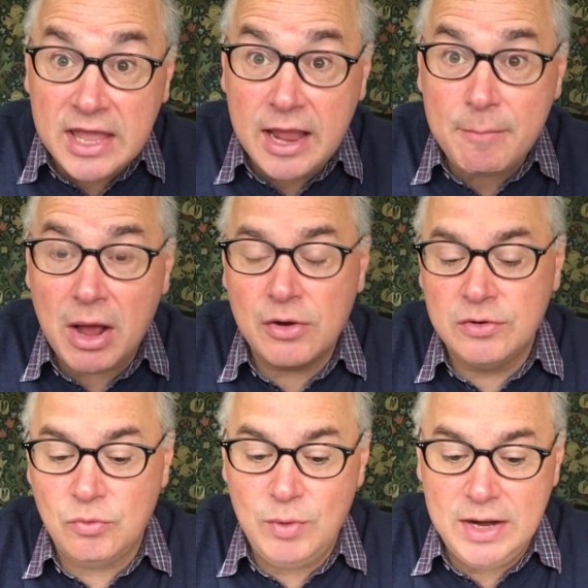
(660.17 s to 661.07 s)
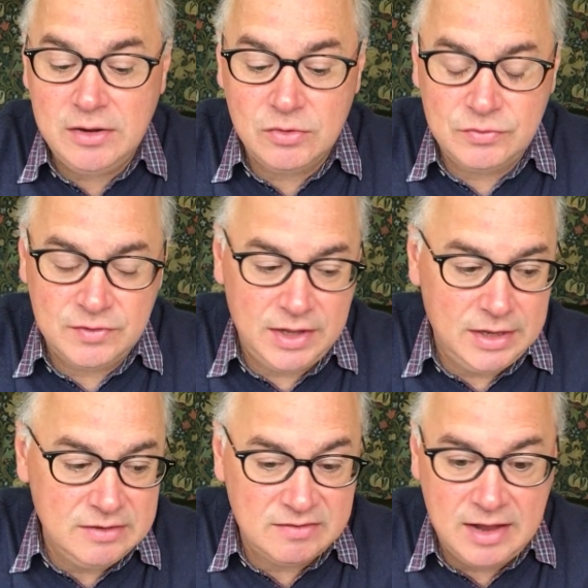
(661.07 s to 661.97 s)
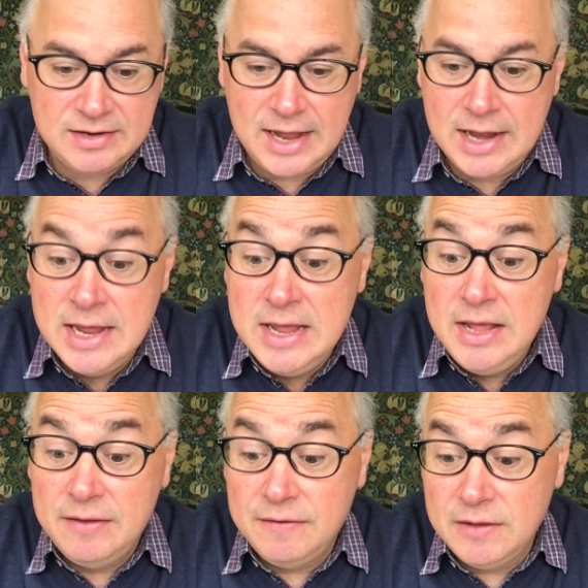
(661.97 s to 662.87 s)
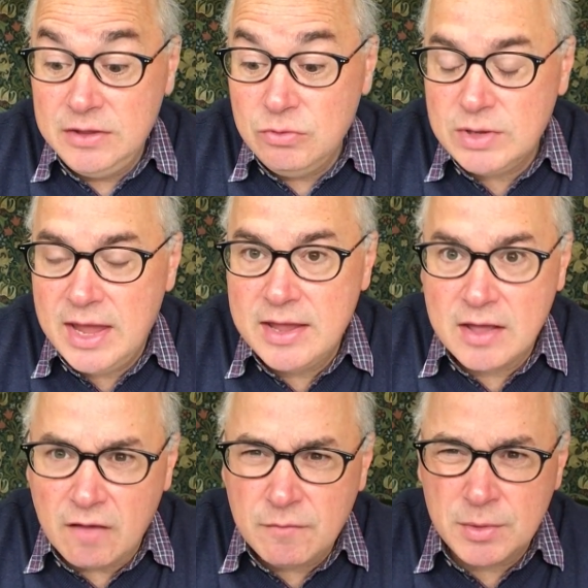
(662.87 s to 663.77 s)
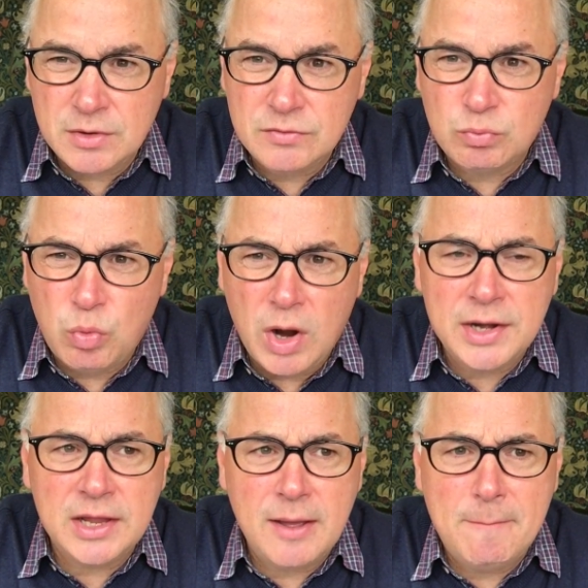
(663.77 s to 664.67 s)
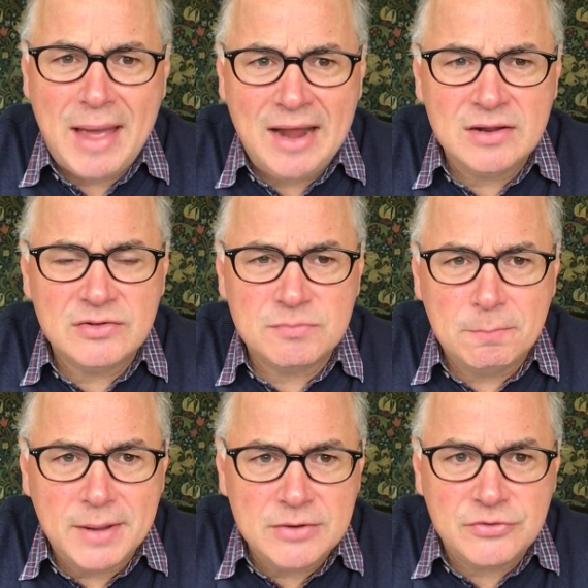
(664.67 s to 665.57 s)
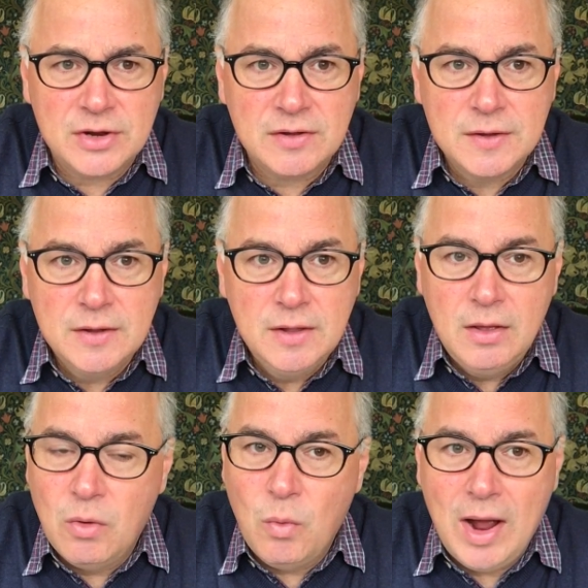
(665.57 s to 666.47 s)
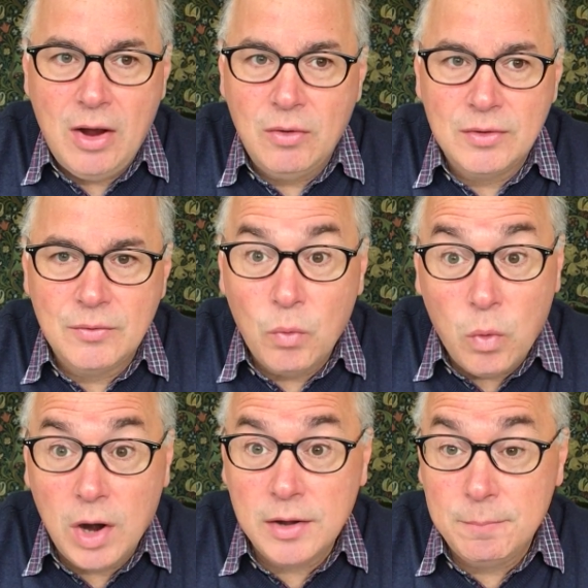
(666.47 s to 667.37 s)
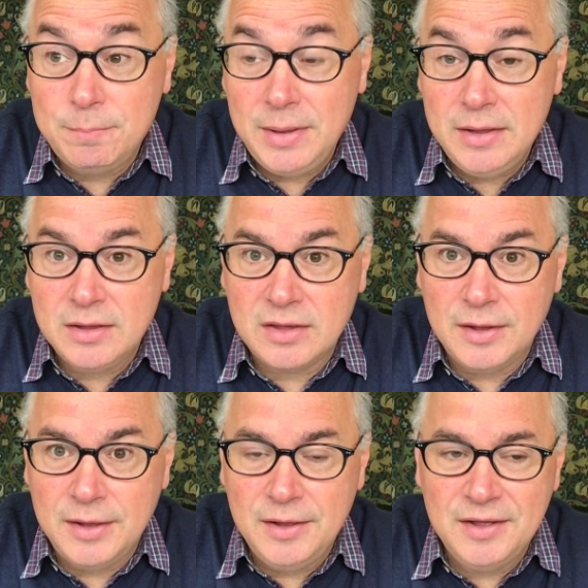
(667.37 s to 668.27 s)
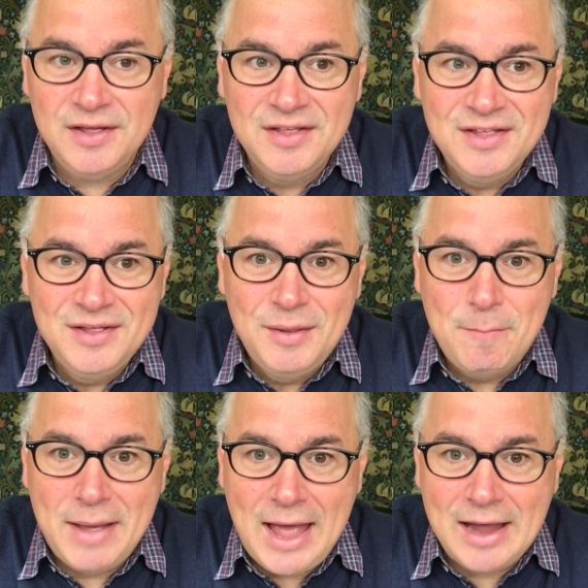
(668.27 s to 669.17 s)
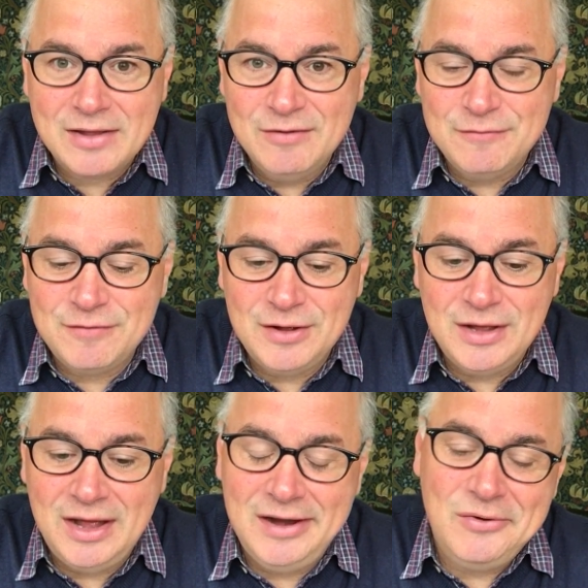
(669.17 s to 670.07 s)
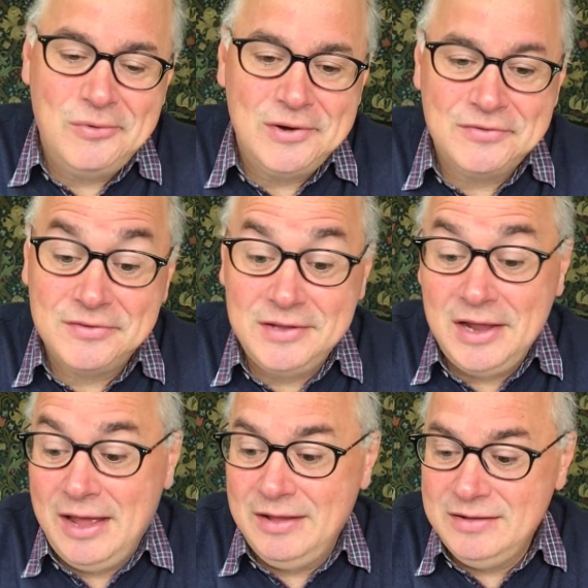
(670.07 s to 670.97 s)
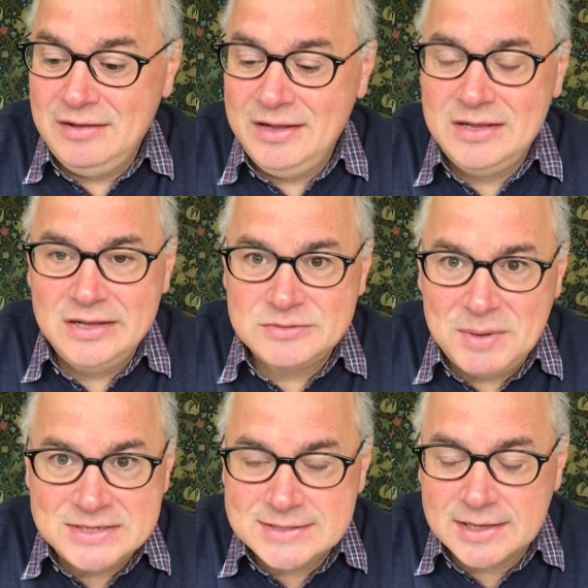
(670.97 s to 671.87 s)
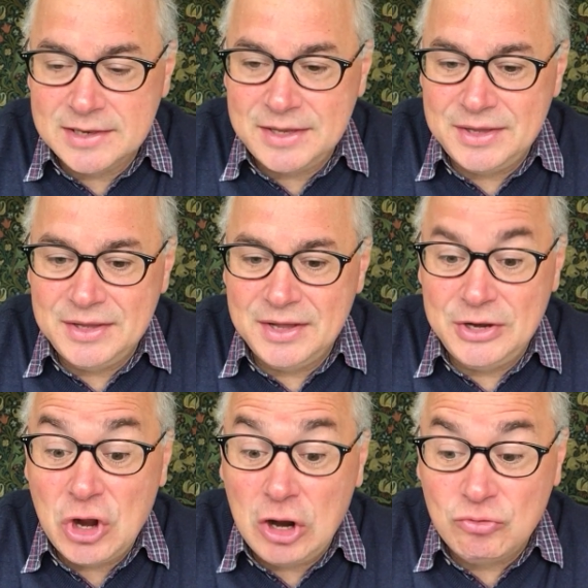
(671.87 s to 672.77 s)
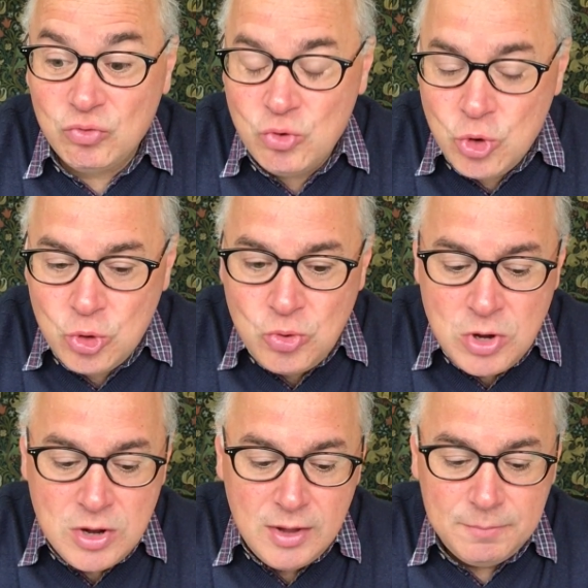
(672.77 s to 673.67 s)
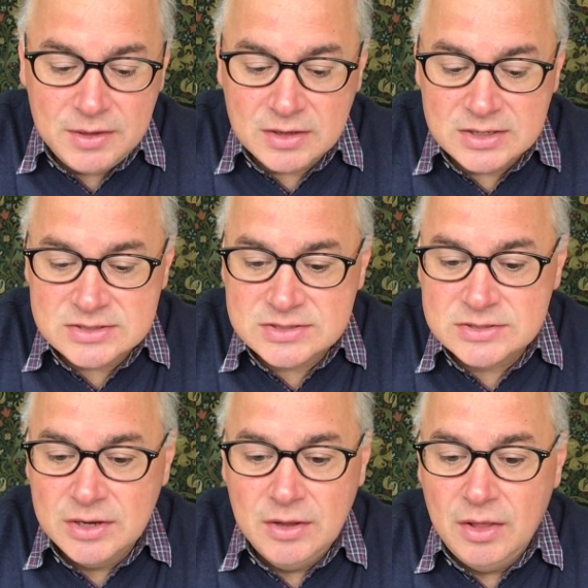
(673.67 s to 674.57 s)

came out on the radio today and said that the U K government is running a balanced budget. Wow, what a big uh, pack of, uh, I don't want to say, yeah, it, it's basically uh, not true, because